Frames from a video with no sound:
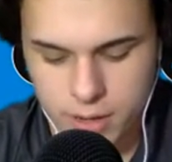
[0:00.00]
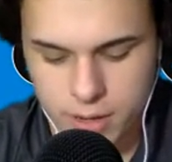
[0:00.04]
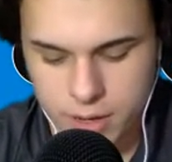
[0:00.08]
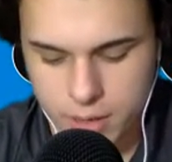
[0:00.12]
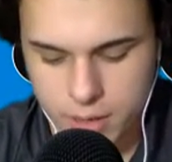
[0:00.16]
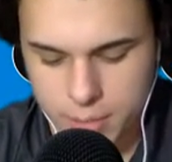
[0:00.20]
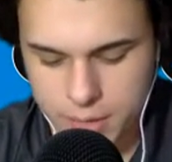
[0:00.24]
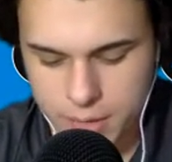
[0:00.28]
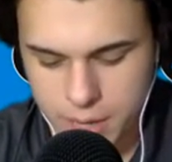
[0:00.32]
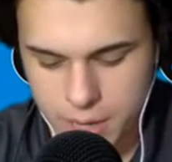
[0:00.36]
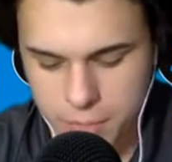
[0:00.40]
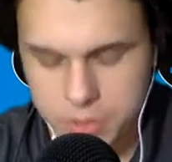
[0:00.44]

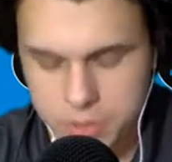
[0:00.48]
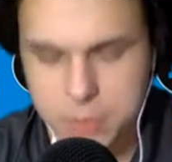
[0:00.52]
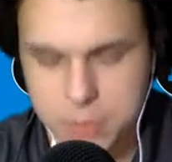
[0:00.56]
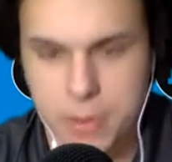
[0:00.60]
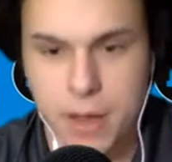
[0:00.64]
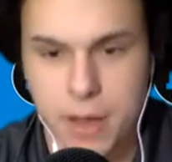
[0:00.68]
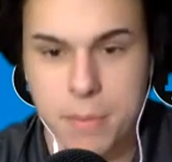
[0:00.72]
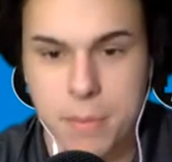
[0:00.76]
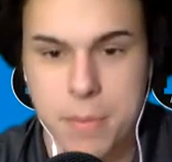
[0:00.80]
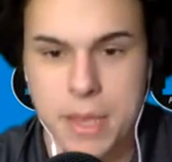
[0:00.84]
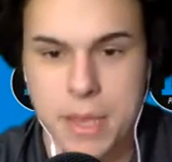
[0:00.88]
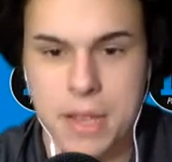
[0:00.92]
And that was
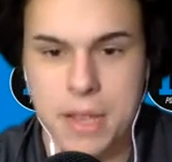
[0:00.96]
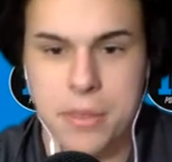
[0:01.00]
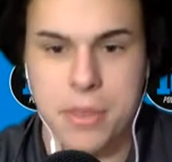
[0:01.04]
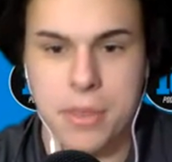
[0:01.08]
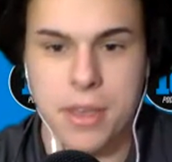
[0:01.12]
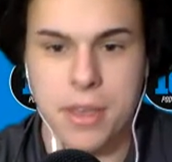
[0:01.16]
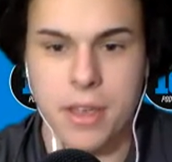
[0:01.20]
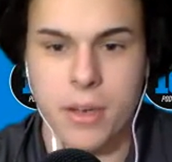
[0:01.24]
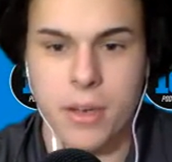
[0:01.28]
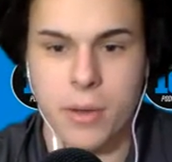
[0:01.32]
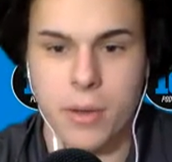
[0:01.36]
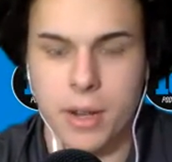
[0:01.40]
my main
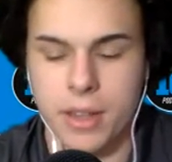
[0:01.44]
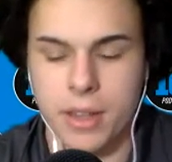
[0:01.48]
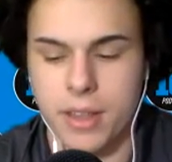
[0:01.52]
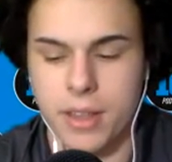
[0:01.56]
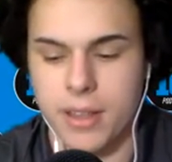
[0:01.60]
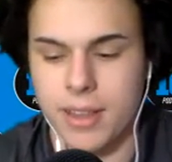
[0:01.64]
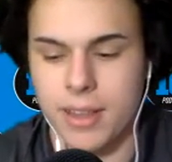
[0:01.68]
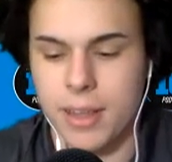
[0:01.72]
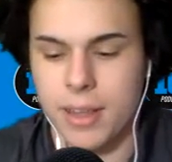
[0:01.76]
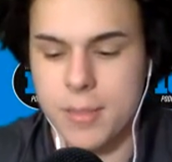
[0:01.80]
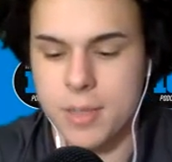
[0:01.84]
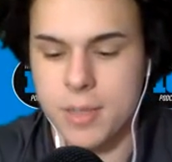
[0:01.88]
thing going
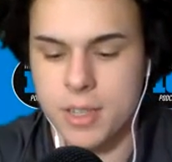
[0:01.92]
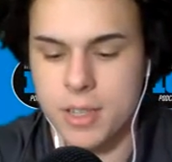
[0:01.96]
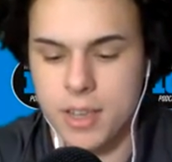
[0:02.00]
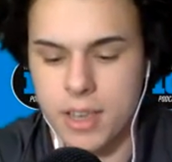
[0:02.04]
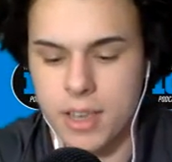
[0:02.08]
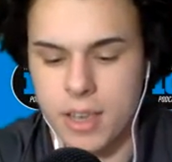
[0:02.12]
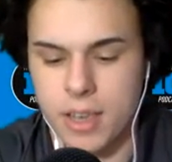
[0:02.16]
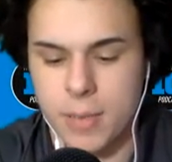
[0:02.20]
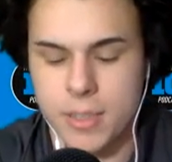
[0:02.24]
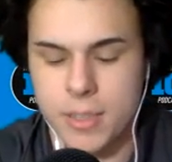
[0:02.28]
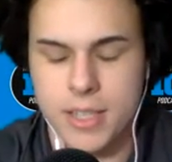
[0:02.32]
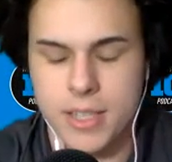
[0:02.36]
into the
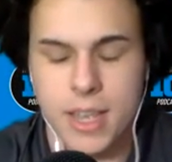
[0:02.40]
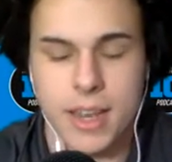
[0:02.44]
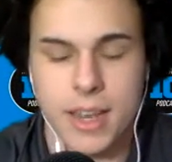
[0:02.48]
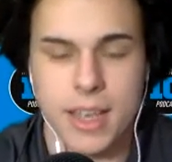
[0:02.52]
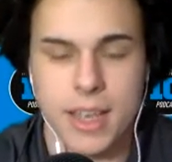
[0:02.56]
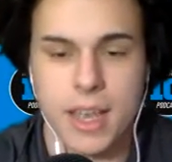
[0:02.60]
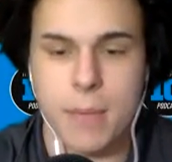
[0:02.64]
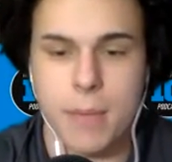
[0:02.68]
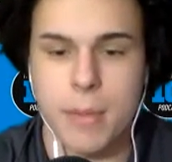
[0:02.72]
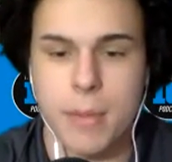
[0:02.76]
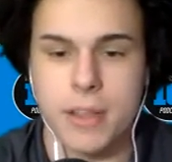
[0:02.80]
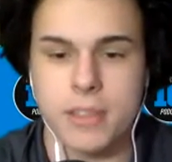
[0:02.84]
Clemson game. Is
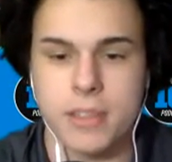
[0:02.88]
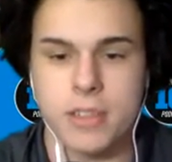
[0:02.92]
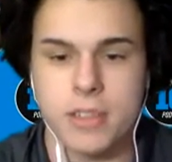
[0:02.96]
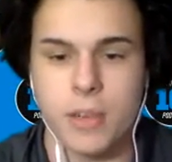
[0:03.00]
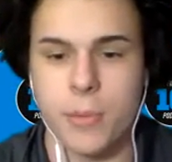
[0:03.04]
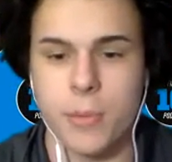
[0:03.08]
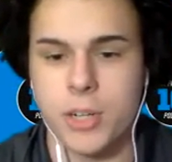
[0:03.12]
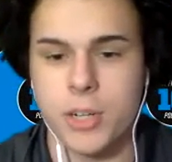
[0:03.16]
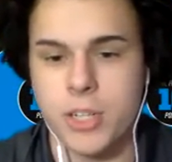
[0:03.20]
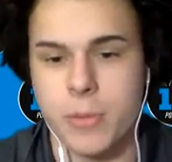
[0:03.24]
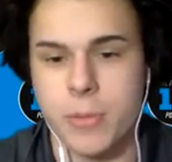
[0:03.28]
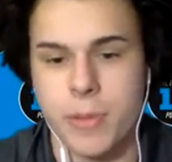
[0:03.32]
that game meant
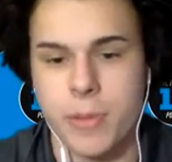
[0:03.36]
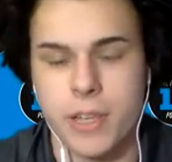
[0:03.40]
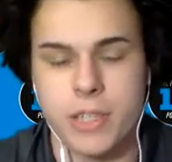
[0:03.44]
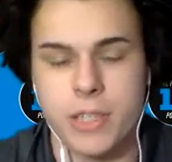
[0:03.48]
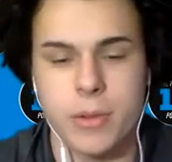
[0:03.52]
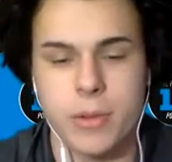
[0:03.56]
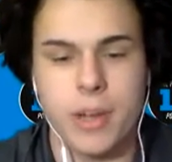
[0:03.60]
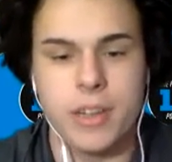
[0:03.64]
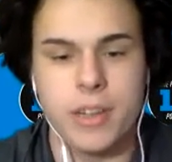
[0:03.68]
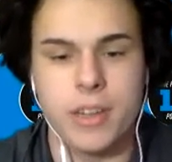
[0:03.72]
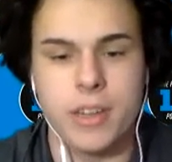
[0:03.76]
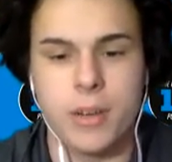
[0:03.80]
so much to me,
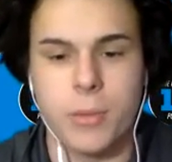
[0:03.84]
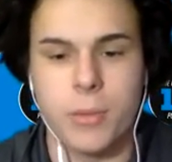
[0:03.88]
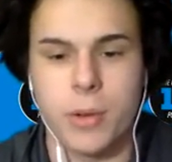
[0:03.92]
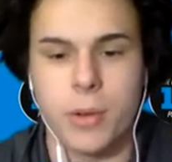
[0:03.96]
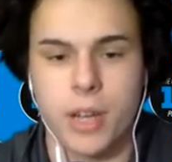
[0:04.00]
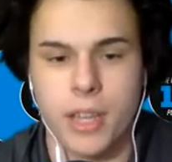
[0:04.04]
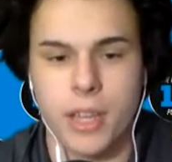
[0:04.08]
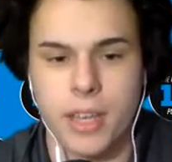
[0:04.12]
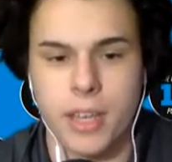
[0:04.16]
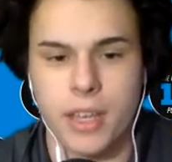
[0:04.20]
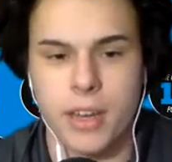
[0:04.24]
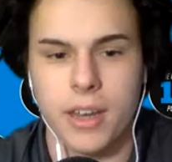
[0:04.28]
so I didn't
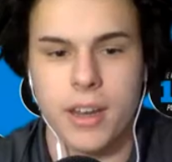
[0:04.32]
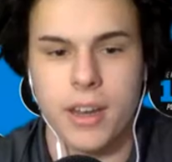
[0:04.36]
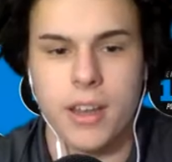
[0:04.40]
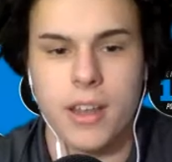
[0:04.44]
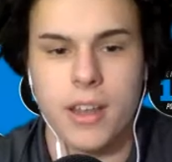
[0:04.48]
want to get